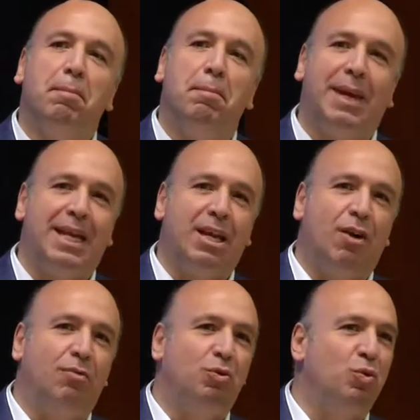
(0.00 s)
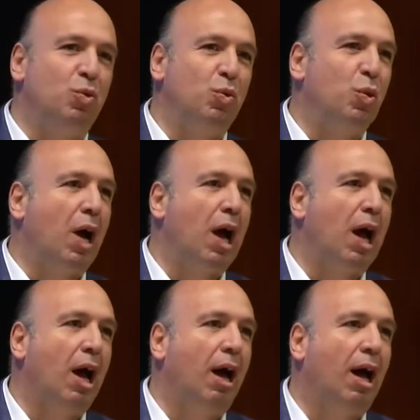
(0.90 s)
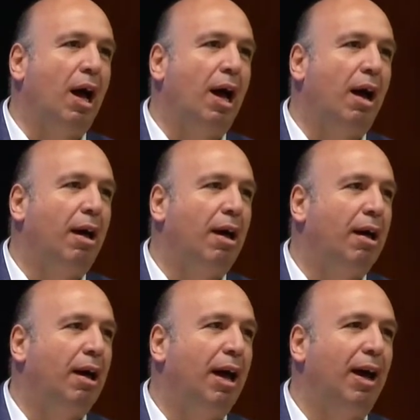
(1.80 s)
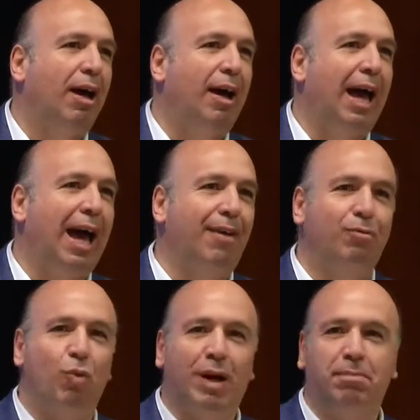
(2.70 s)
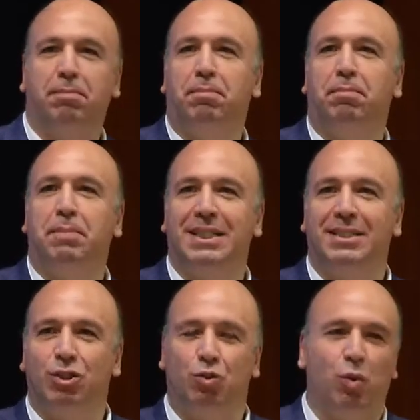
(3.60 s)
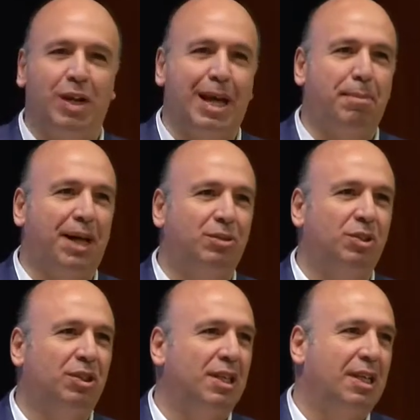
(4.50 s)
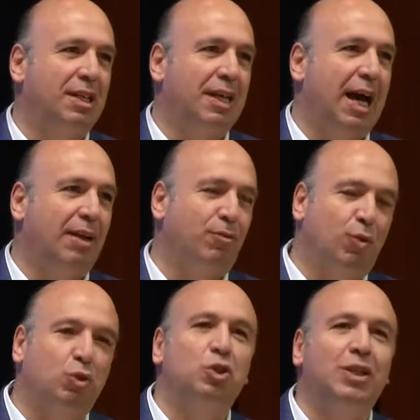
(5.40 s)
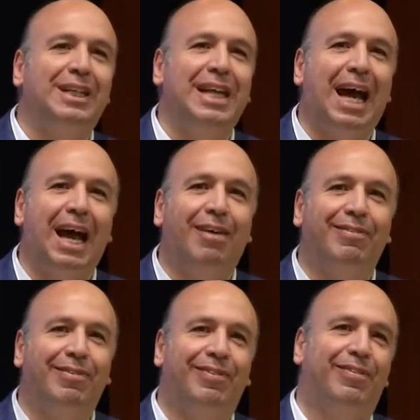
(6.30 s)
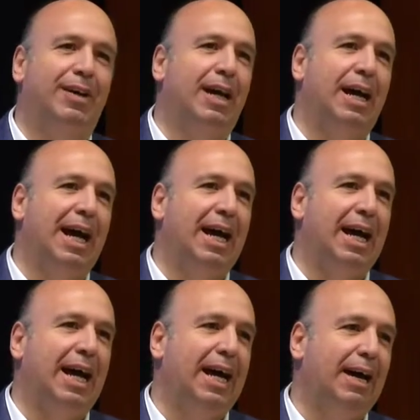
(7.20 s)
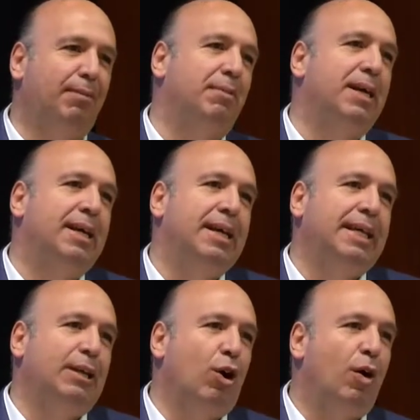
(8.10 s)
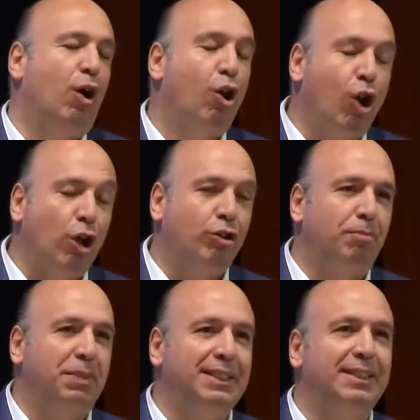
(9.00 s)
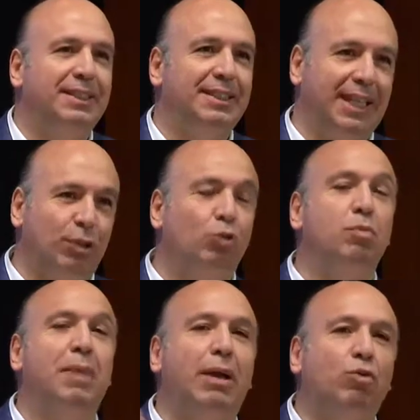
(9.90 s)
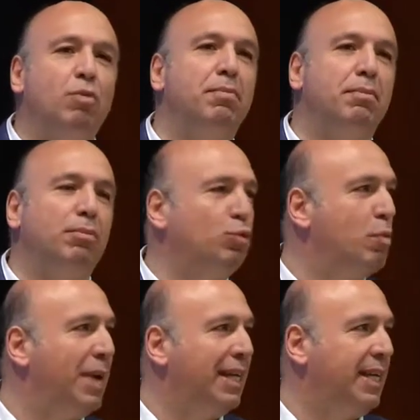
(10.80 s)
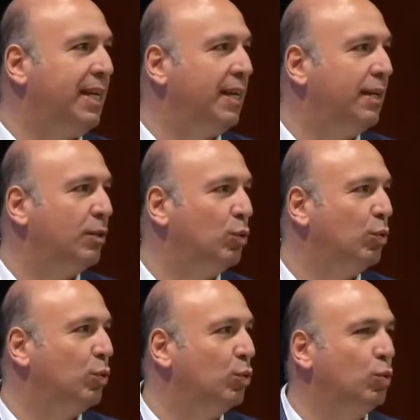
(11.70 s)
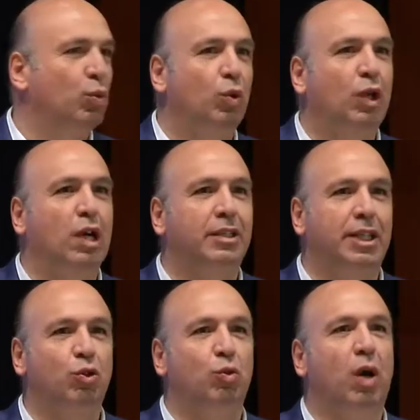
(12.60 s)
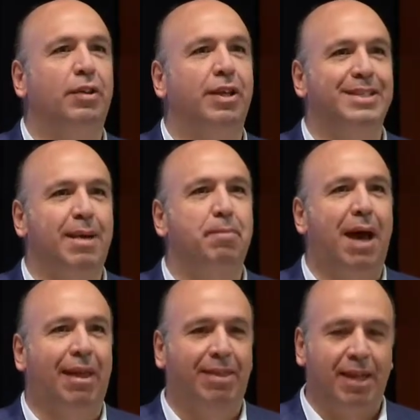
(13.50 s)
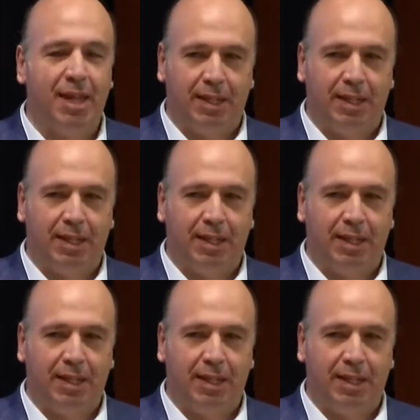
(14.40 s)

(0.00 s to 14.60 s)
Many of you have one business to worry about. Unfortunately, I have a lot of businesses, and too many to continue on the same path.